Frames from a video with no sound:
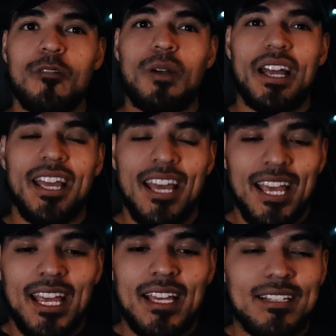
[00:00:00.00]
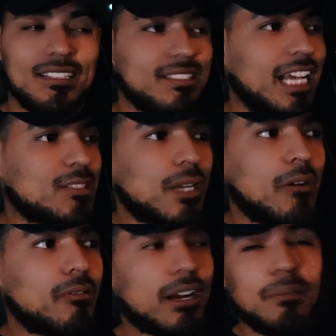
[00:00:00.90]
right? And that's what I
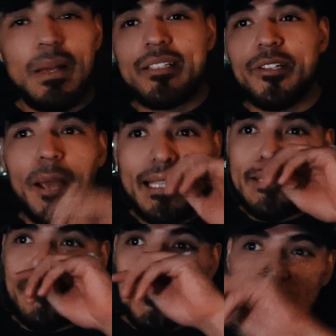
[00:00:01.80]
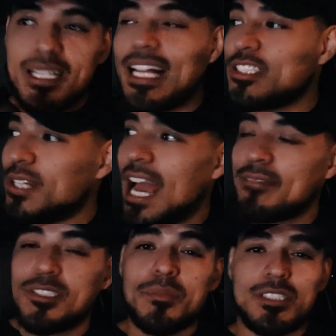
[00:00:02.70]
would recommend to you guys. If you realize you have
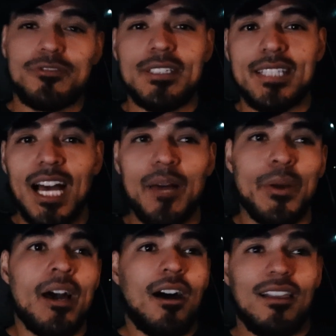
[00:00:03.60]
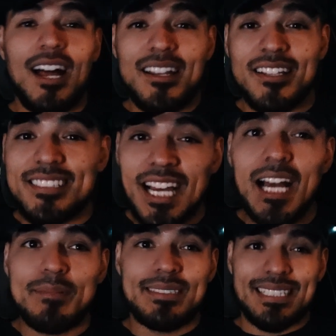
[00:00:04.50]
too much free time, a lot of the
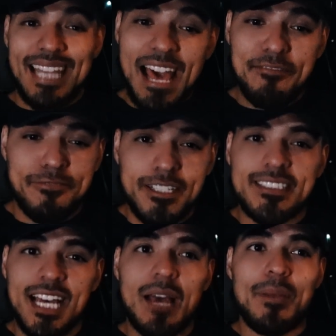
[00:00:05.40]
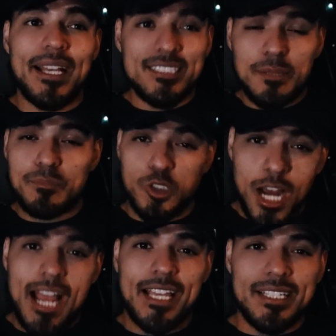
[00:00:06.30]
times that free time ends up
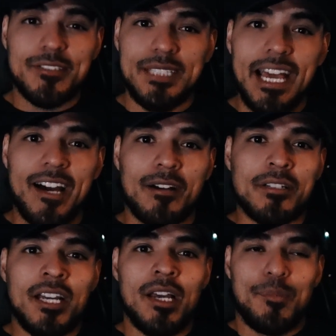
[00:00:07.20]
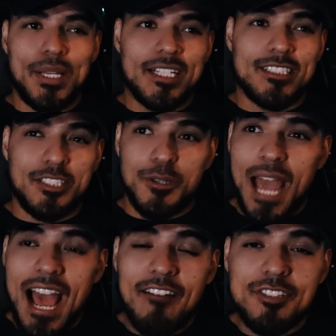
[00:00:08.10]
dragging you down because you
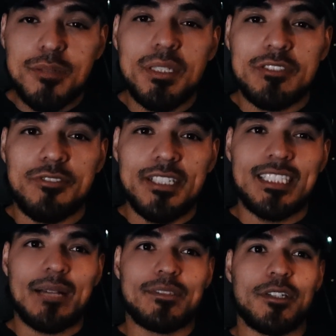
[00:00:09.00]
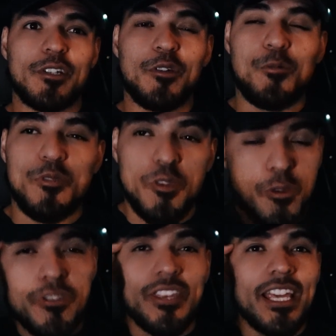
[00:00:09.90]
have too much free time so you you
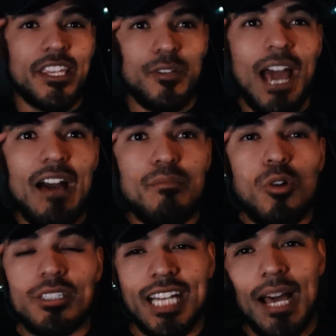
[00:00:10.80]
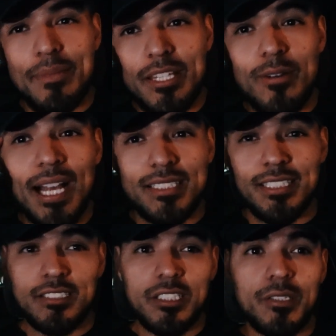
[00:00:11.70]
think you have more time than you
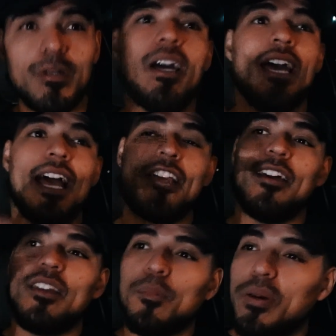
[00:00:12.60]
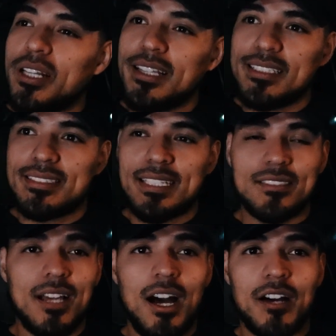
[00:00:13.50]
actually do and you end up putting these
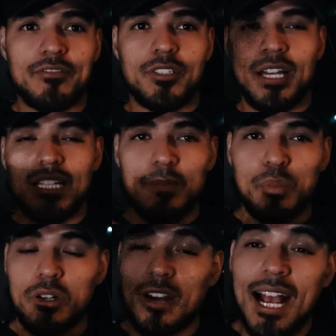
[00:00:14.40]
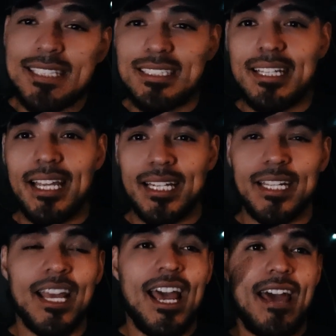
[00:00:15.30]
things off, you end up procrastinating
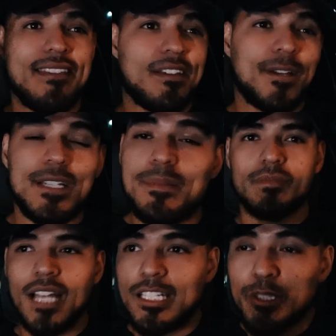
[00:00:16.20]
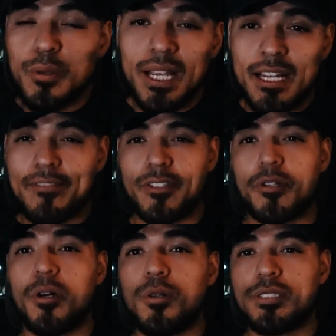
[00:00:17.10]
procrastinating and then you end up not doing any of the
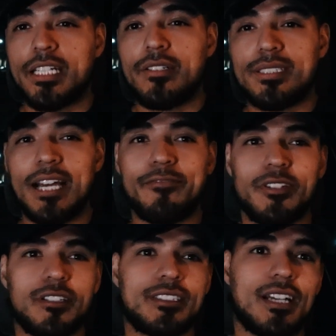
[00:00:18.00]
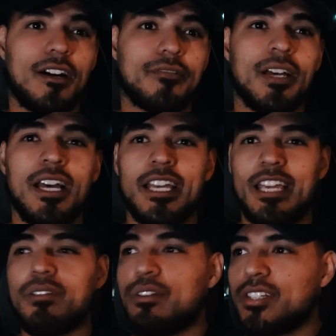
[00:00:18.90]
goals that you set for yourself,
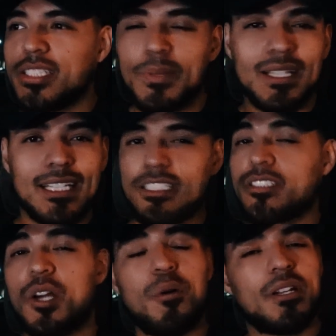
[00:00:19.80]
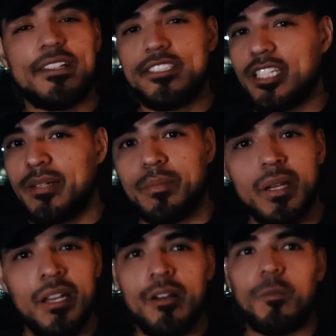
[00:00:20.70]
even if it's something like just going to the gym,
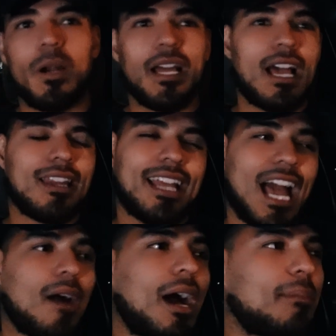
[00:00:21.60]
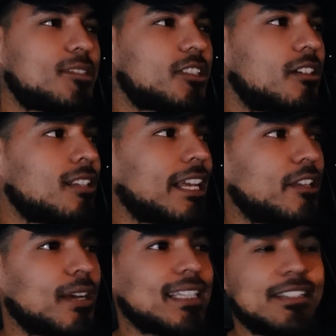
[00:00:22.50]
right? Like how I'm sure like
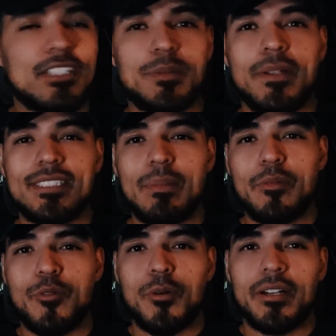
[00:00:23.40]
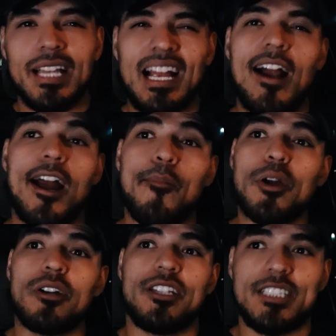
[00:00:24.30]
you guys have experienced that before where you're like, all right, I'm gonna
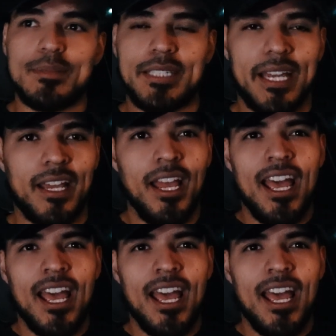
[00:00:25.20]
go to the gym today.